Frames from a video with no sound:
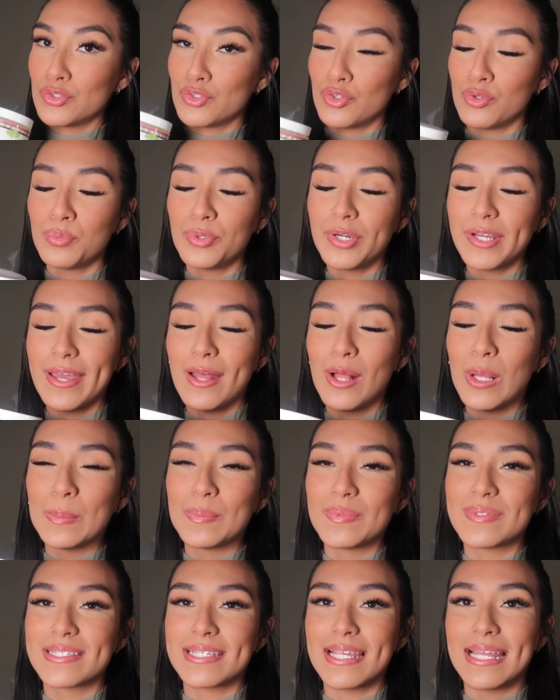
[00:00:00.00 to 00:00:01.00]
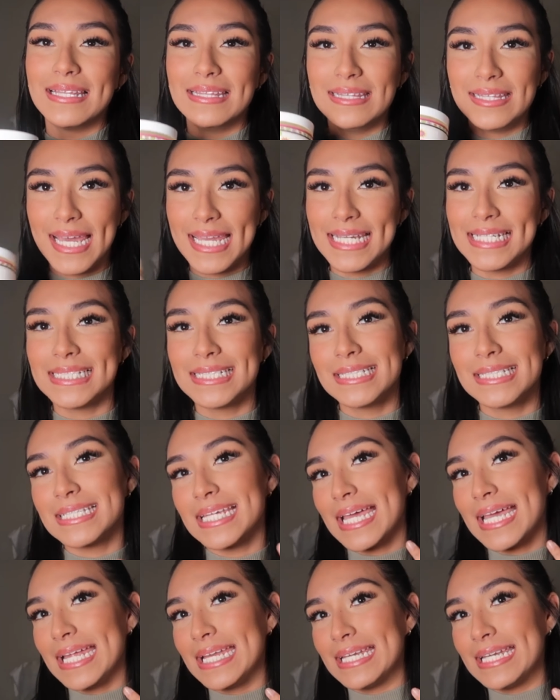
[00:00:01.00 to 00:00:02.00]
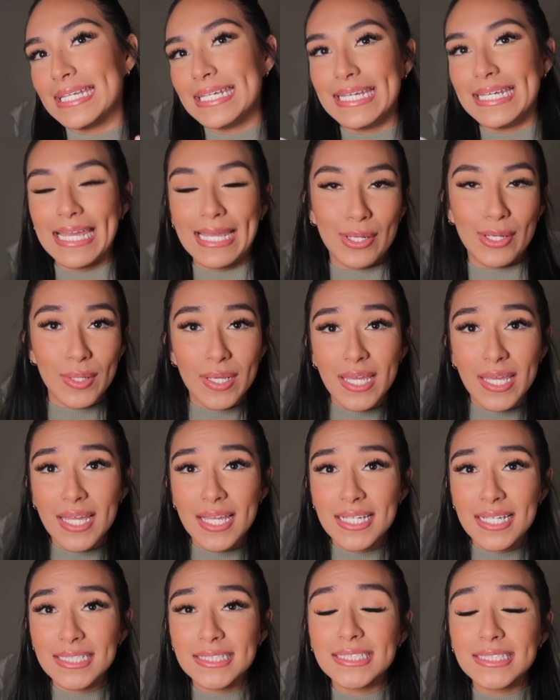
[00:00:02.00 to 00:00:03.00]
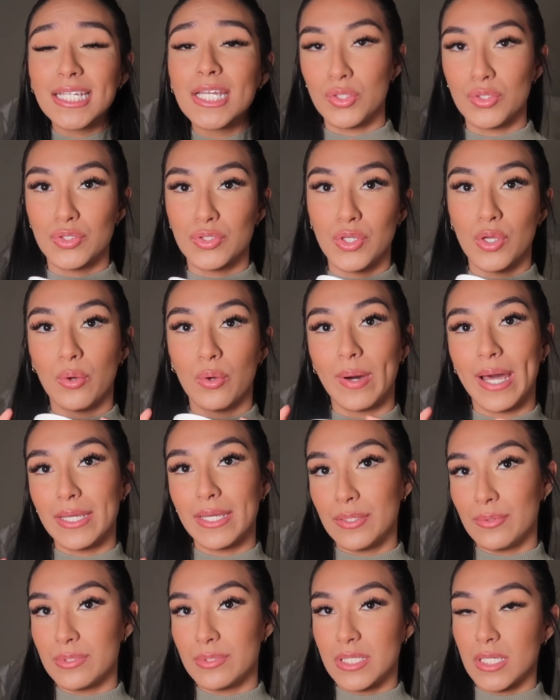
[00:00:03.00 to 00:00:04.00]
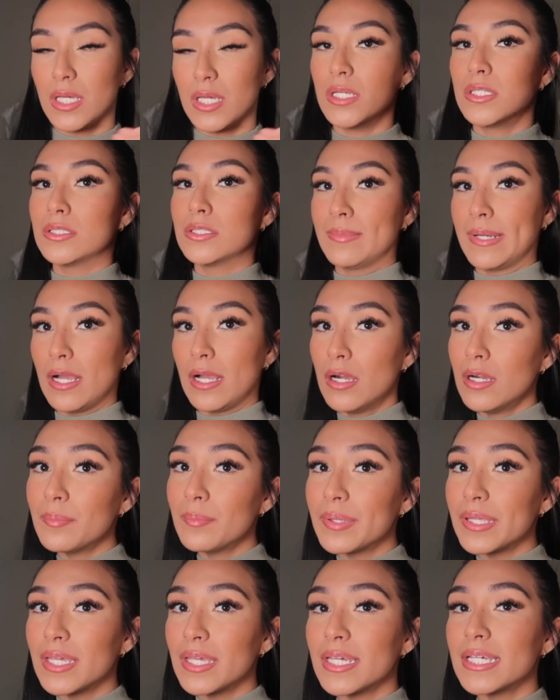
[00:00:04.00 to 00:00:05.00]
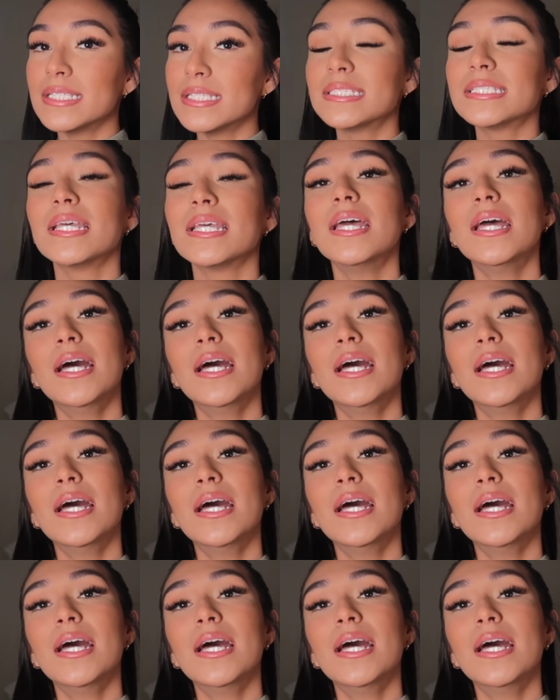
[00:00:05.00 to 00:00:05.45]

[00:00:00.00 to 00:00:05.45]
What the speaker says: Turmeric helps lighten any areas, so I use it under my armpits,